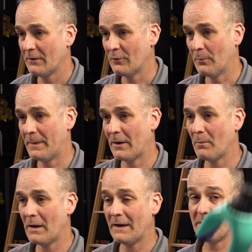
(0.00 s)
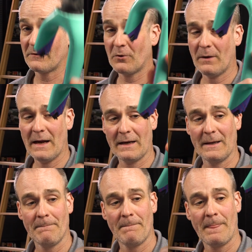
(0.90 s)
So bear in mind, this crack,
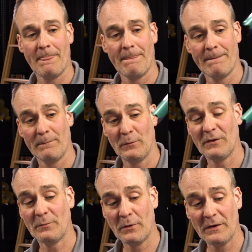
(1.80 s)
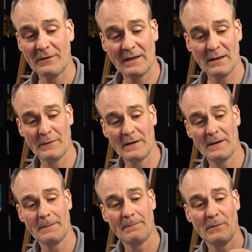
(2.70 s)
which is pretty
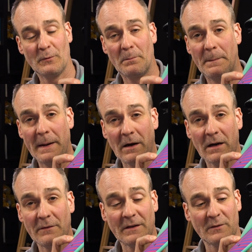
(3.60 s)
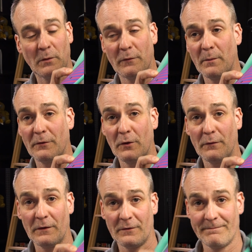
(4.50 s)
significant, is barely visible from the
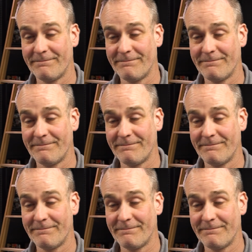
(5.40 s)
surface.